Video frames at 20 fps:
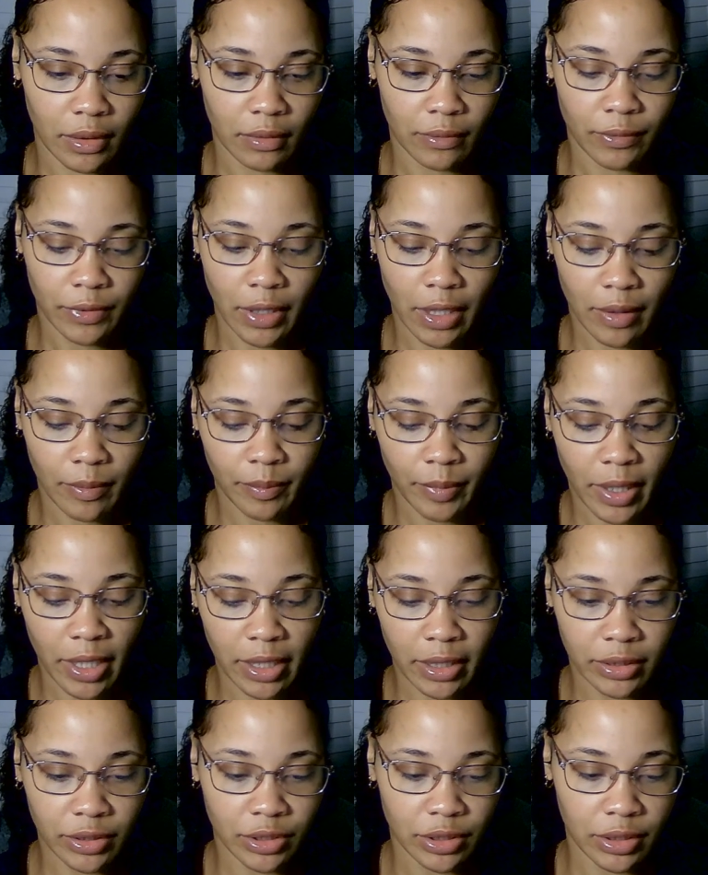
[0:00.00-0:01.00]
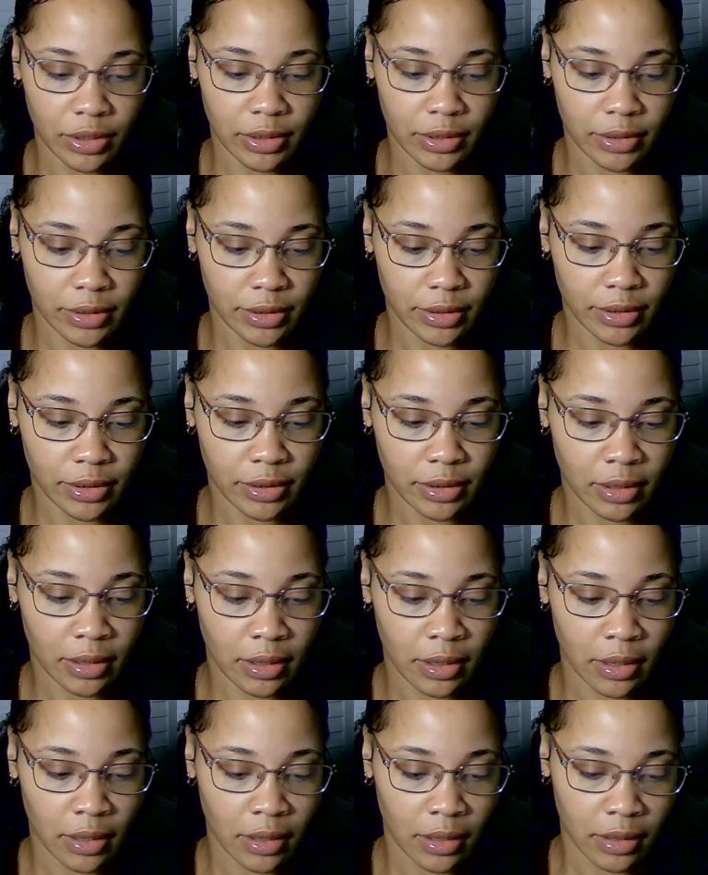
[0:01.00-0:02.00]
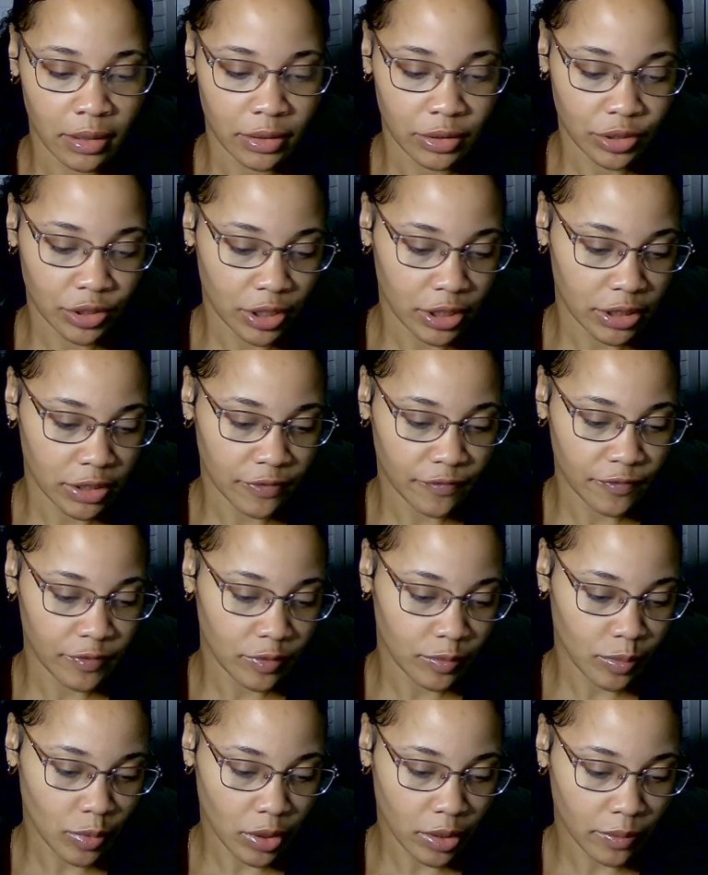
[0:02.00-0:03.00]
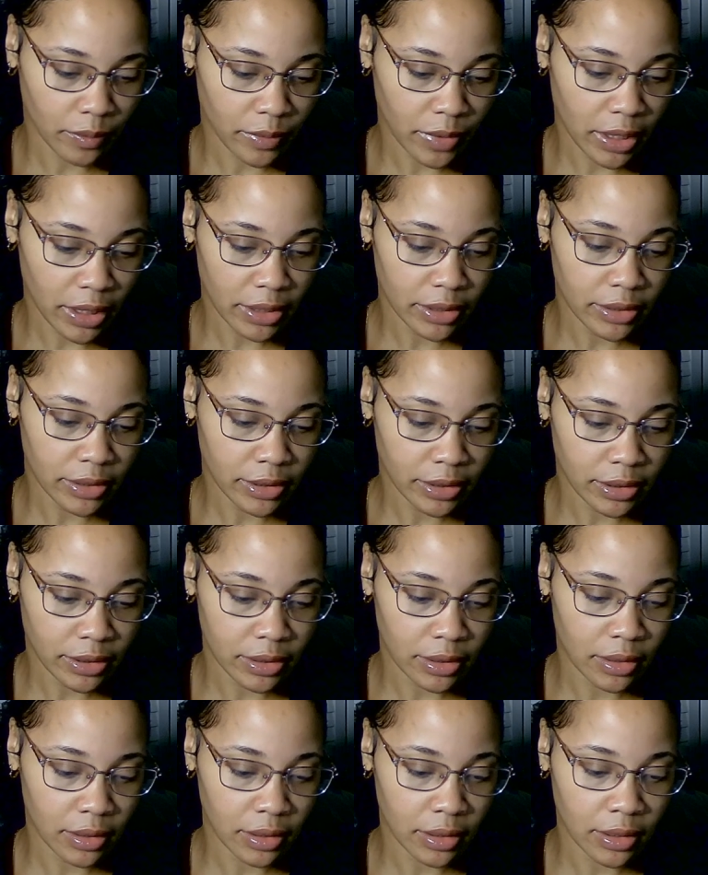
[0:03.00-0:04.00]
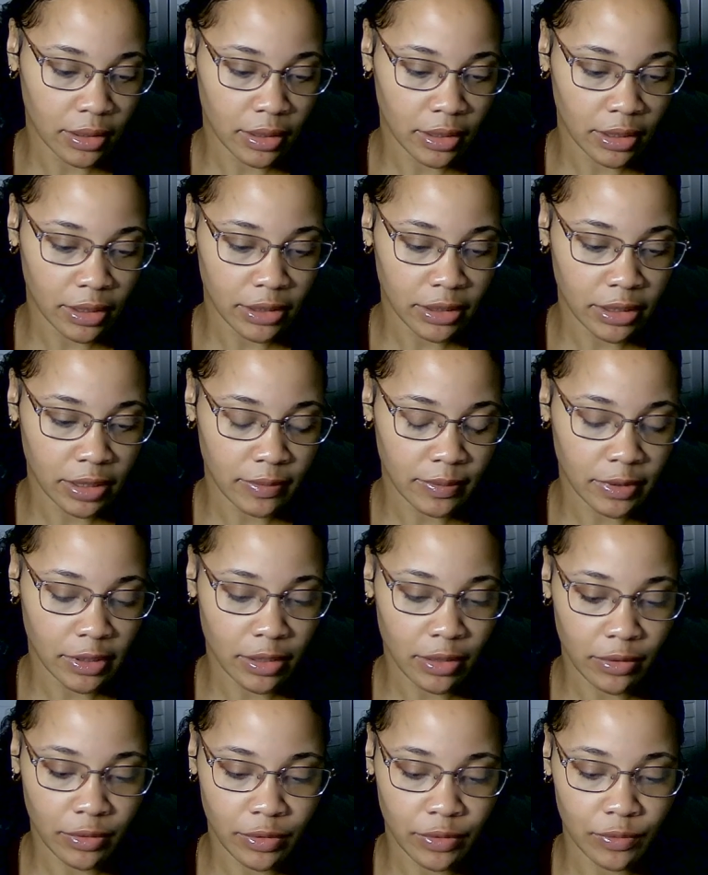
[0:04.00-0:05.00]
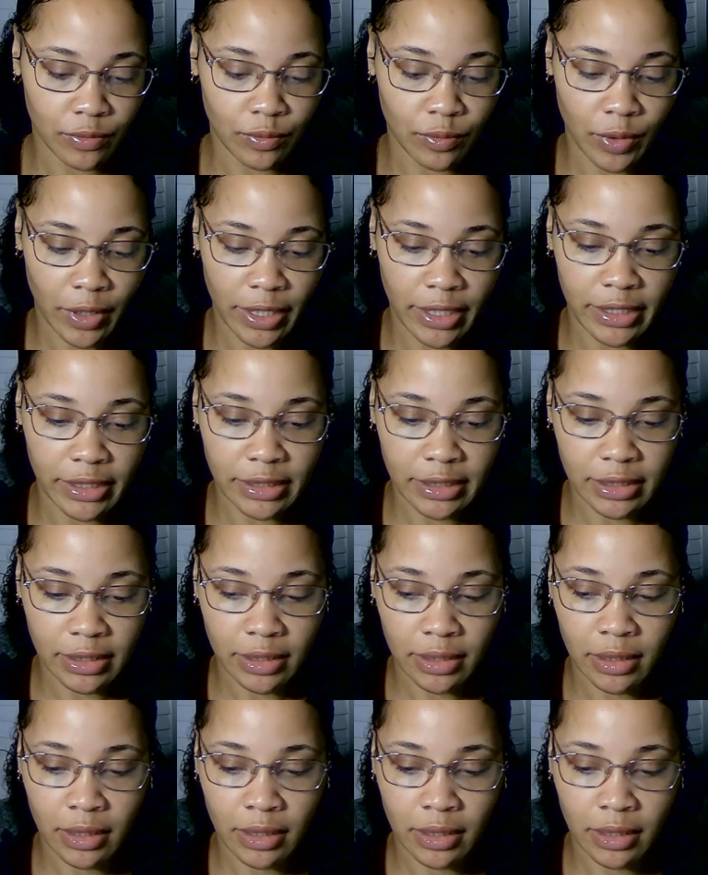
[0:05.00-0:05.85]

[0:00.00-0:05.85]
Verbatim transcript: We have patience. Just a few more months. Good things come to those who wait.